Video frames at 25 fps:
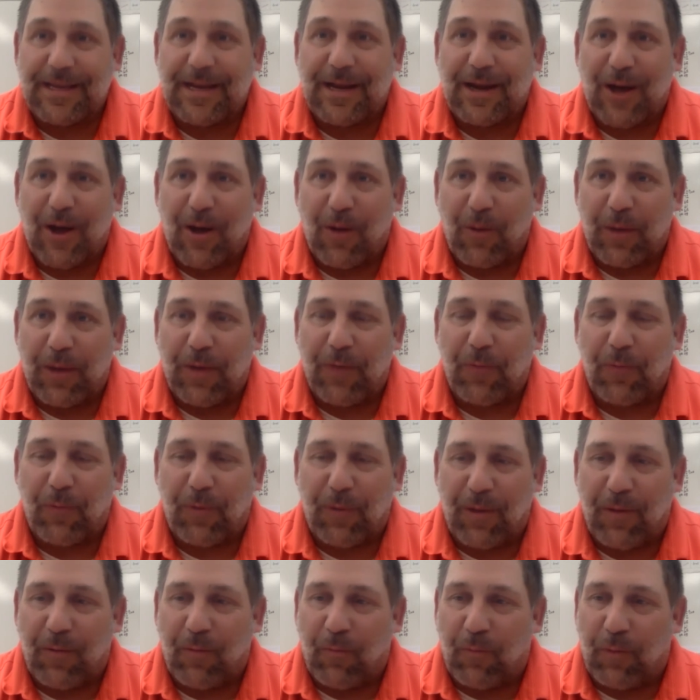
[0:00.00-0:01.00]
You know, we
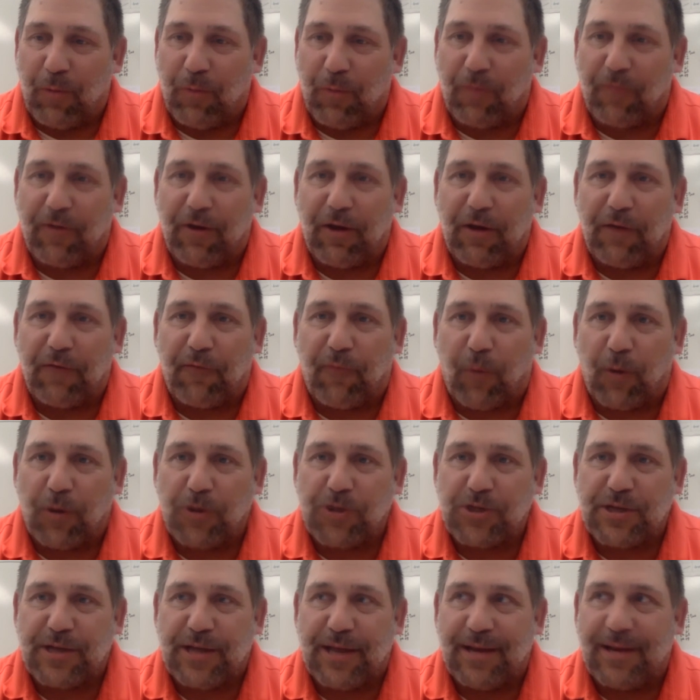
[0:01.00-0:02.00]
we were very
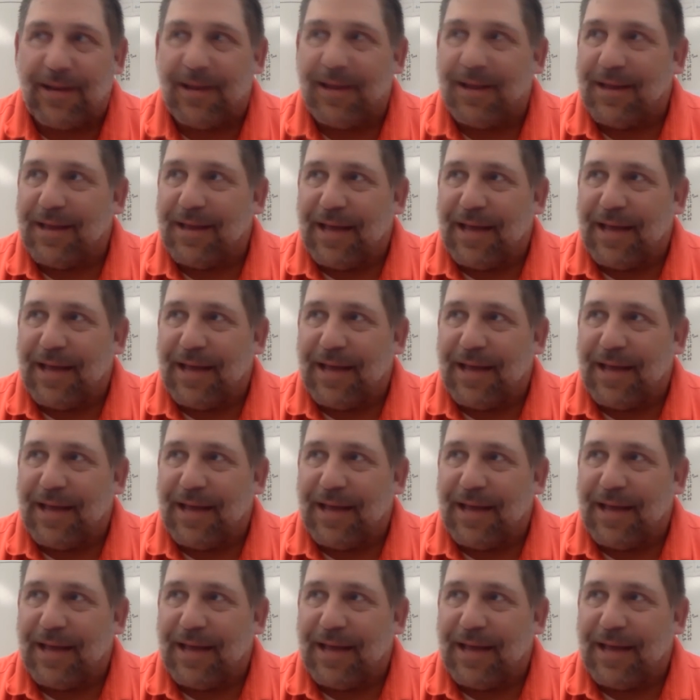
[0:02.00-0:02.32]
fortunate.